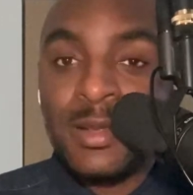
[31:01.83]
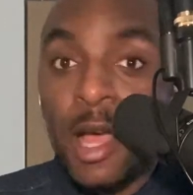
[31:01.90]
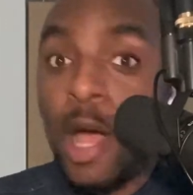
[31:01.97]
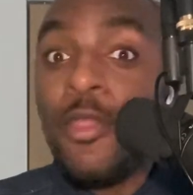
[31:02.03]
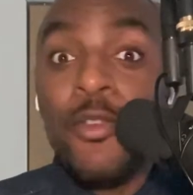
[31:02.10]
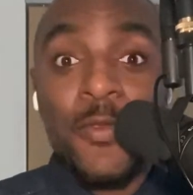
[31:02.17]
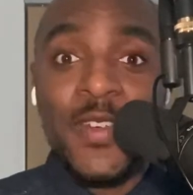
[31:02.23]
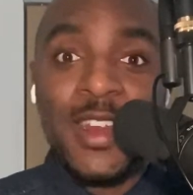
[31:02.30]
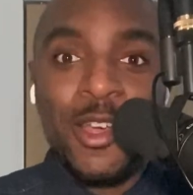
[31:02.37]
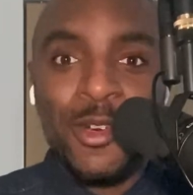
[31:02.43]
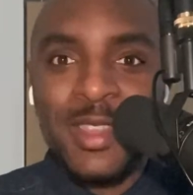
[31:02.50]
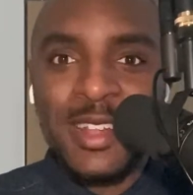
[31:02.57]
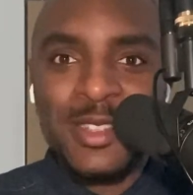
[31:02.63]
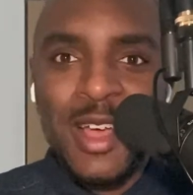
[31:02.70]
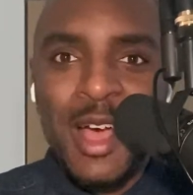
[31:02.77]
other
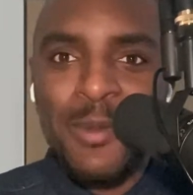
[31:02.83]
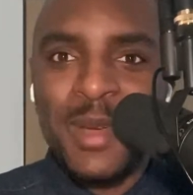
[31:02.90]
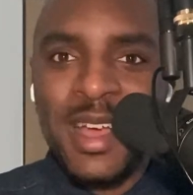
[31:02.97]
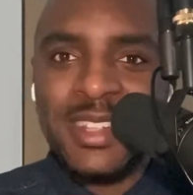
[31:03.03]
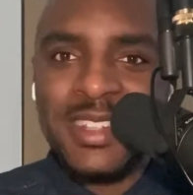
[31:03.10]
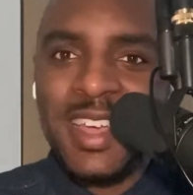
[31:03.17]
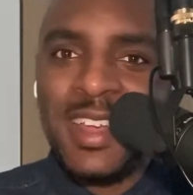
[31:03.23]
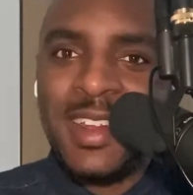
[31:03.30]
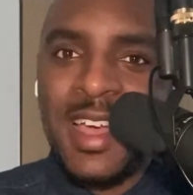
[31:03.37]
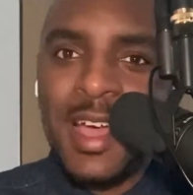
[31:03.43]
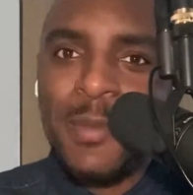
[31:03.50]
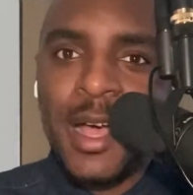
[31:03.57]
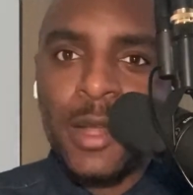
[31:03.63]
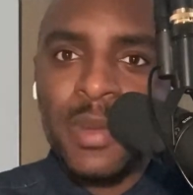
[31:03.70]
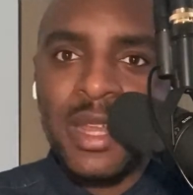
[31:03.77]
video that Tom did
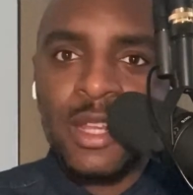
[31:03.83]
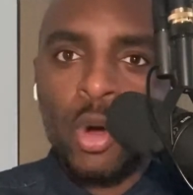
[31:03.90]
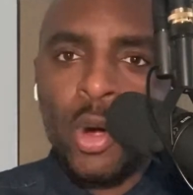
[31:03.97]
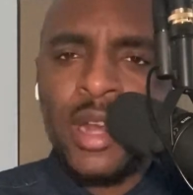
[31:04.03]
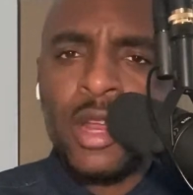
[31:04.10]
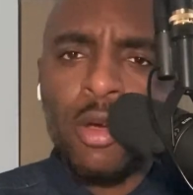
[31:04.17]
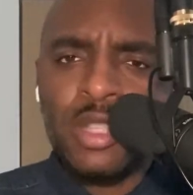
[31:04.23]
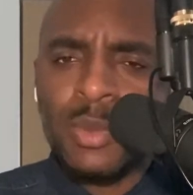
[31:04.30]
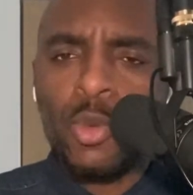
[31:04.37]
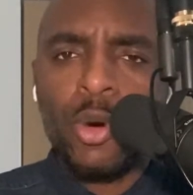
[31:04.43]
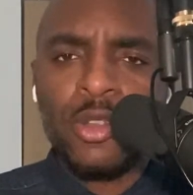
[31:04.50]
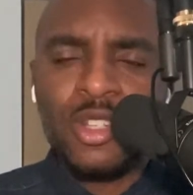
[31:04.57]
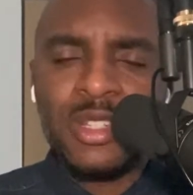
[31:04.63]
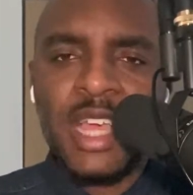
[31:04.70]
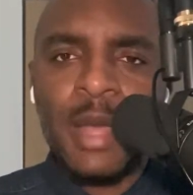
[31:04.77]
about Bitcoin. It goes
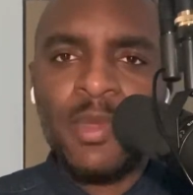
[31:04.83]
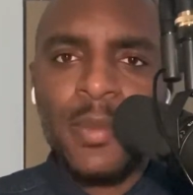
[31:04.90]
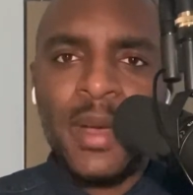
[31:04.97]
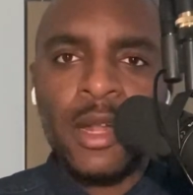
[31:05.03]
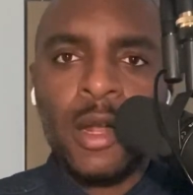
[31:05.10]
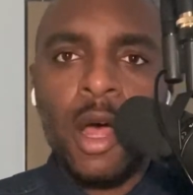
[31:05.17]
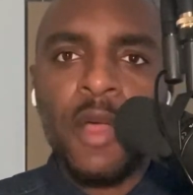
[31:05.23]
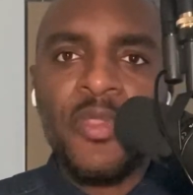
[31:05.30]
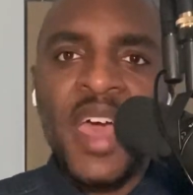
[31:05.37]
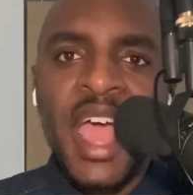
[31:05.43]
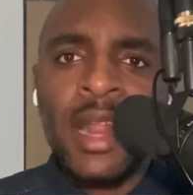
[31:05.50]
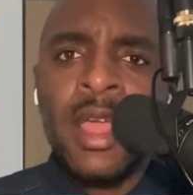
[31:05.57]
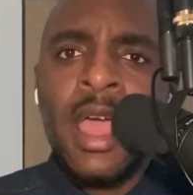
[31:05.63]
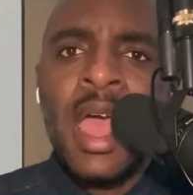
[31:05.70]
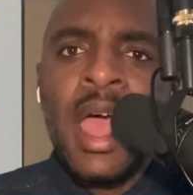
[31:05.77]
more into depth about all
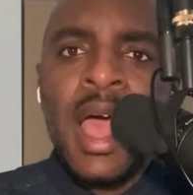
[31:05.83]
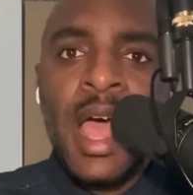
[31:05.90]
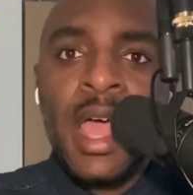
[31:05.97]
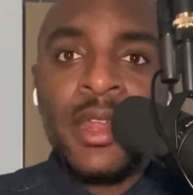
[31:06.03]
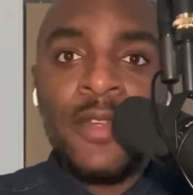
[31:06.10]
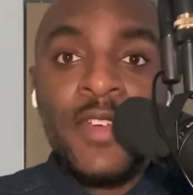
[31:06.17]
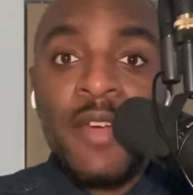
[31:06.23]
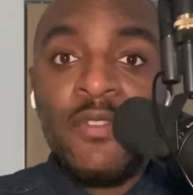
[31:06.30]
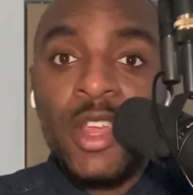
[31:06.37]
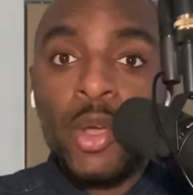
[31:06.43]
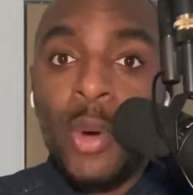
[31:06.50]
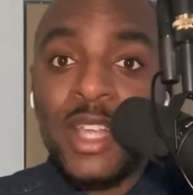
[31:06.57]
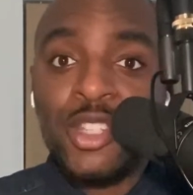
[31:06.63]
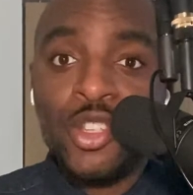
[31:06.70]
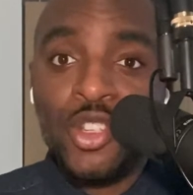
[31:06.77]
that. And if you have
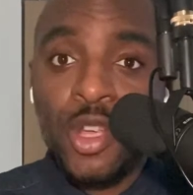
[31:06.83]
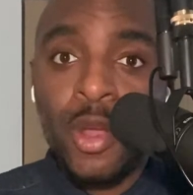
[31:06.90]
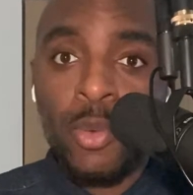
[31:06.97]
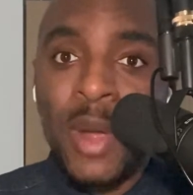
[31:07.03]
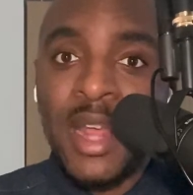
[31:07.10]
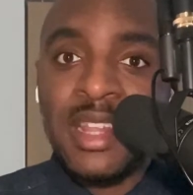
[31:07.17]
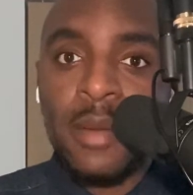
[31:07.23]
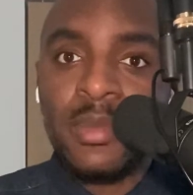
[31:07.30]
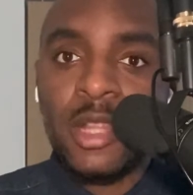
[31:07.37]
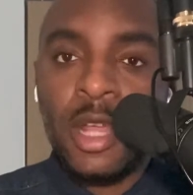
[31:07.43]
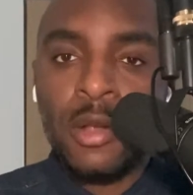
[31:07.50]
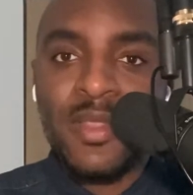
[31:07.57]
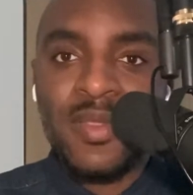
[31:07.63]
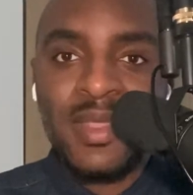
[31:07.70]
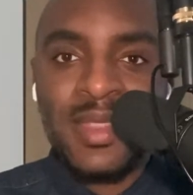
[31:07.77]
any questions, you can write them
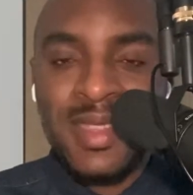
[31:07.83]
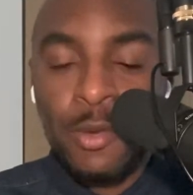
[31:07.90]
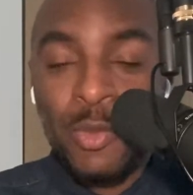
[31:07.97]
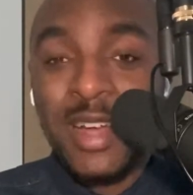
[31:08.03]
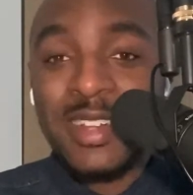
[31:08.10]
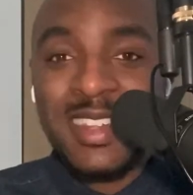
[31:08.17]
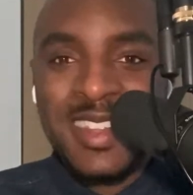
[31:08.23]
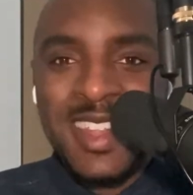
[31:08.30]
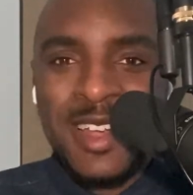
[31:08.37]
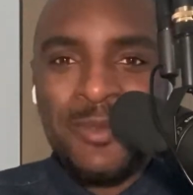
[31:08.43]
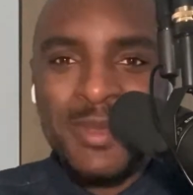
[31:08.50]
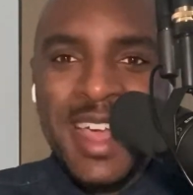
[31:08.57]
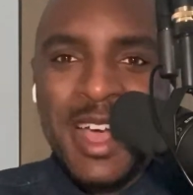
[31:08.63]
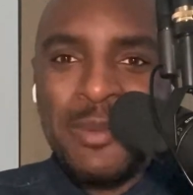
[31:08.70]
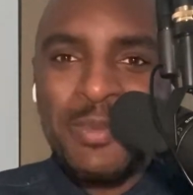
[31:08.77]

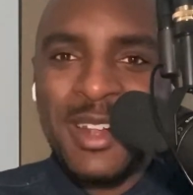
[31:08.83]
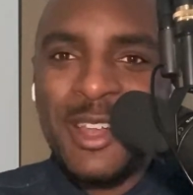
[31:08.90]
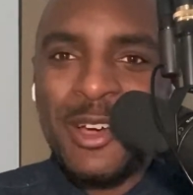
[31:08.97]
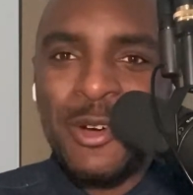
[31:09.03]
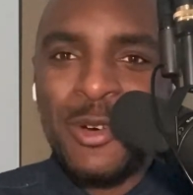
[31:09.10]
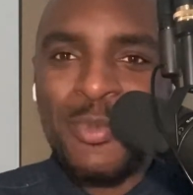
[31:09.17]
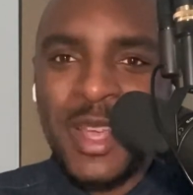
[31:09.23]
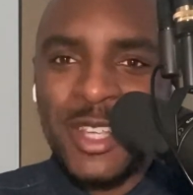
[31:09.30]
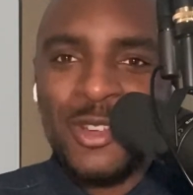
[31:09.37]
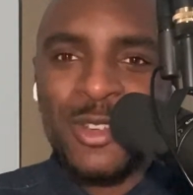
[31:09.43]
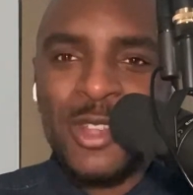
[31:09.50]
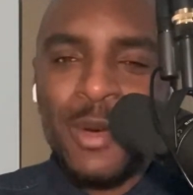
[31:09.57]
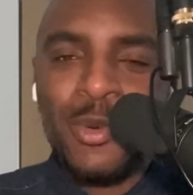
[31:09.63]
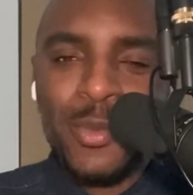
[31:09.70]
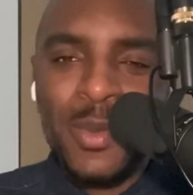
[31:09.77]
down below. Make
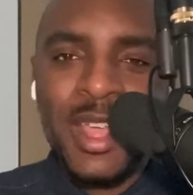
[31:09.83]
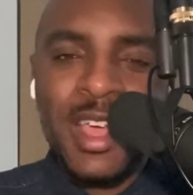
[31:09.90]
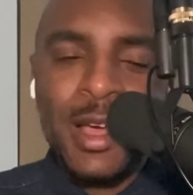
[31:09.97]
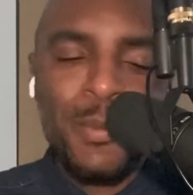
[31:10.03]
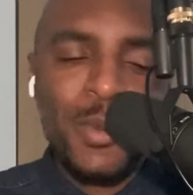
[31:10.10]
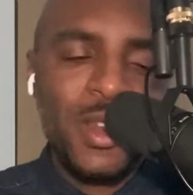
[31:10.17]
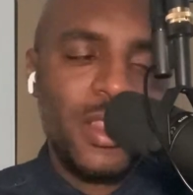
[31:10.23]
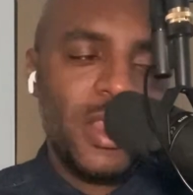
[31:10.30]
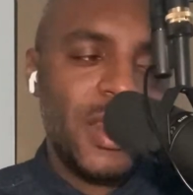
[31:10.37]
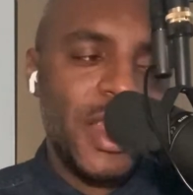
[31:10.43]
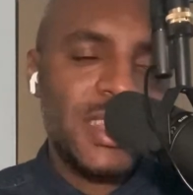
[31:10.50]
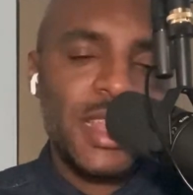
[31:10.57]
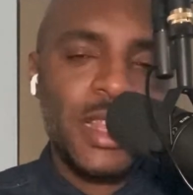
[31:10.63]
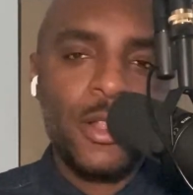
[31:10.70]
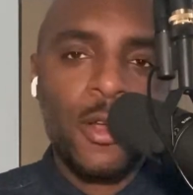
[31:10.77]
sure Tom will be putting the
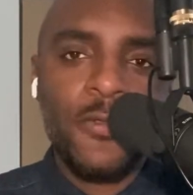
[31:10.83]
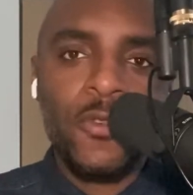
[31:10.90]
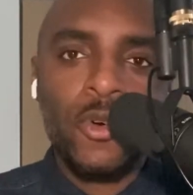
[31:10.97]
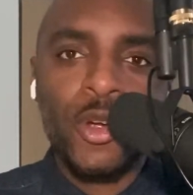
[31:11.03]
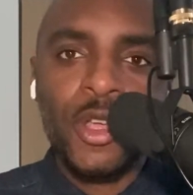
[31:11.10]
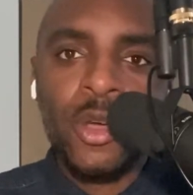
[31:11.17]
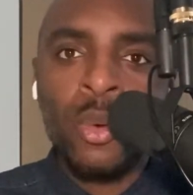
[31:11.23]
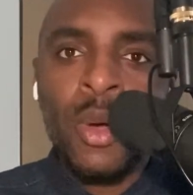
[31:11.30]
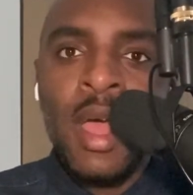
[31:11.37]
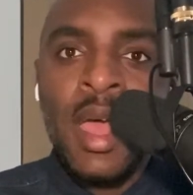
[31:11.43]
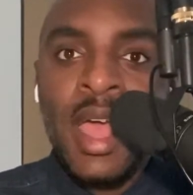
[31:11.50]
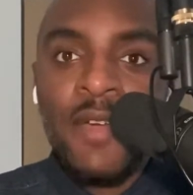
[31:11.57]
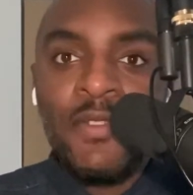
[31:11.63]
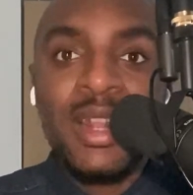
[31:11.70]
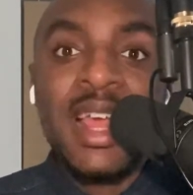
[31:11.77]
links down there for you.
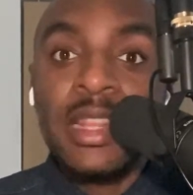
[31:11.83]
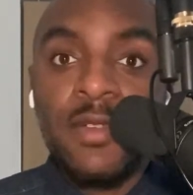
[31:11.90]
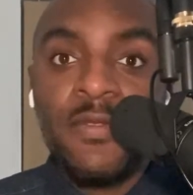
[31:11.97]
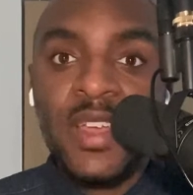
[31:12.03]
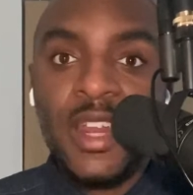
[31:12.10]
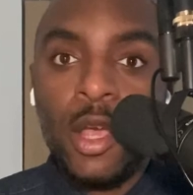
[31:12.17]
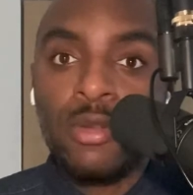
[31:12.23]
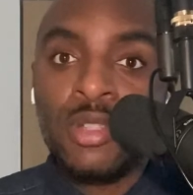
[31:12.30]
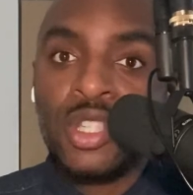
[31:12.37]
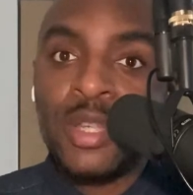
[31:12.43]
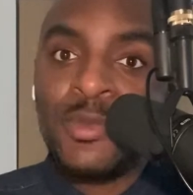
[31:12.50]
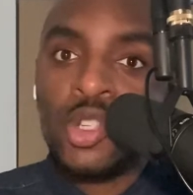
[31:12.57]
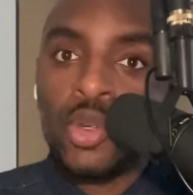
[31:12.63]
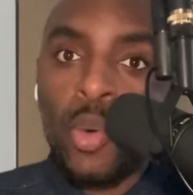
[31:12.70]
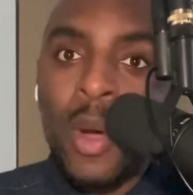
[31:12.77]
If you like the video,
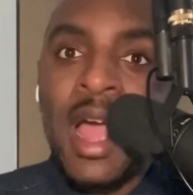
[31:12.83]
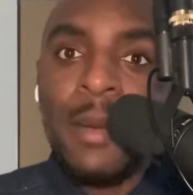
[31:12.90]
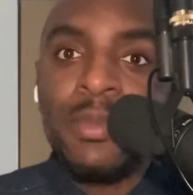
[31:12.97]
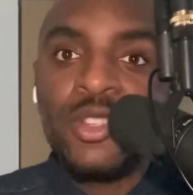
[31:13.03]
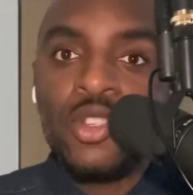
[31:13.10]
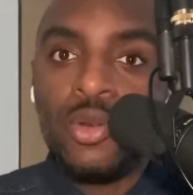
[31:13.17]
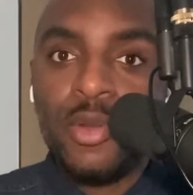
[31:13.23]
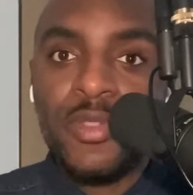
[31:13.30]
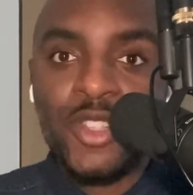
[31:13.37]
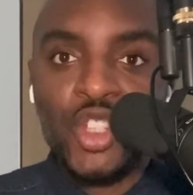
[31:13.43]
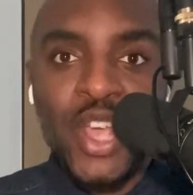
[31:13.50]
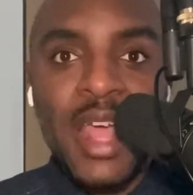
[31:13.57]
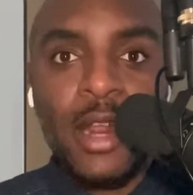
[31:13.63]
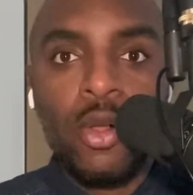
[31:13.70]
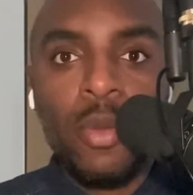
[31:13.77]
subscribe to the
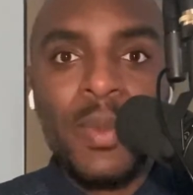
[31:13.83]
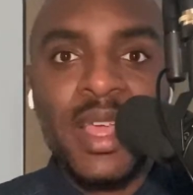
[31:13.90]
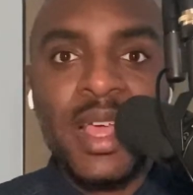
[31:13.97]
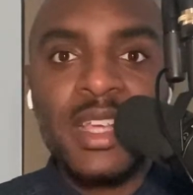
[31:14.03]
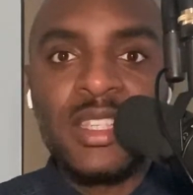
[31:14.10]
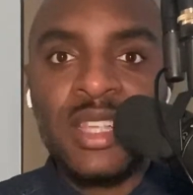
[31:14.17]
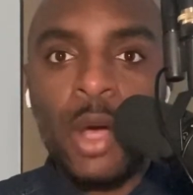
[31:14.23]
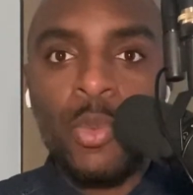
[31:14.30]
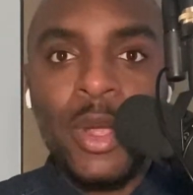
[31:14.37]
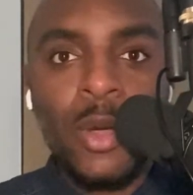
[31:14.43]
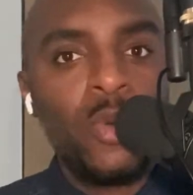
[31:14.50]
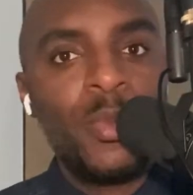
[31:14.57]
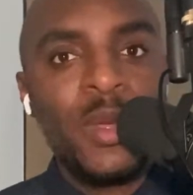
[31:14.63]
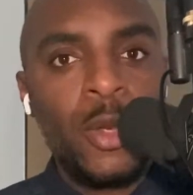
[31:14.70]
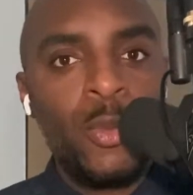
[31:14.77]
channel, because
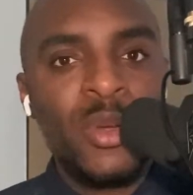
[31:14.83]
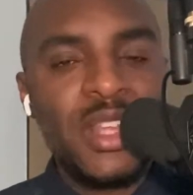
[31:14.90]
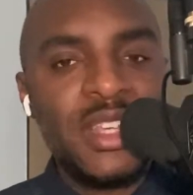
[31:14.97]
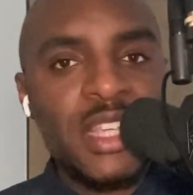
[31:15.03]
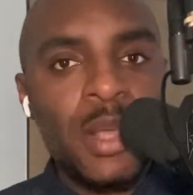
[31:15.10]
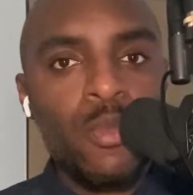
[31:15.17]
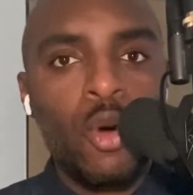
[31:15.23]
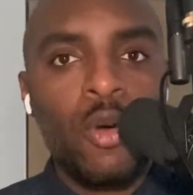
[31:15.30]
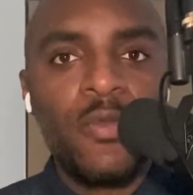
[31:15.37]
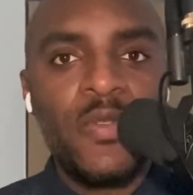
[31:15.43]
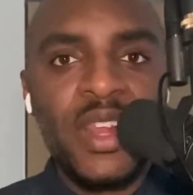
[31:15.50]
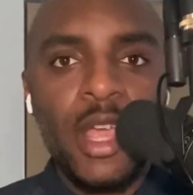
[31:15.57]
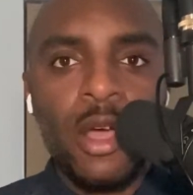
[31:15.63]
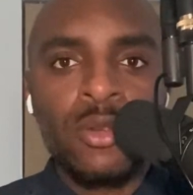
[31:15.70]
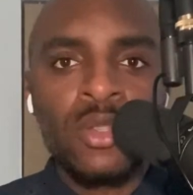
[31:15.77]
we will be releasing more
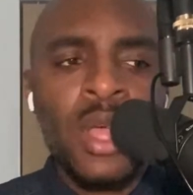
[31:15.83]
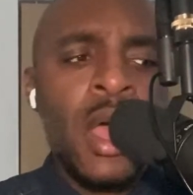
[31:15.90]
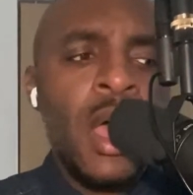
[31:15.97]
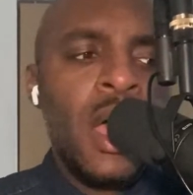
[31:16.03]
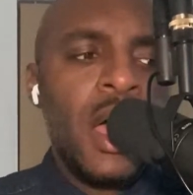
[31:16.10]
videos.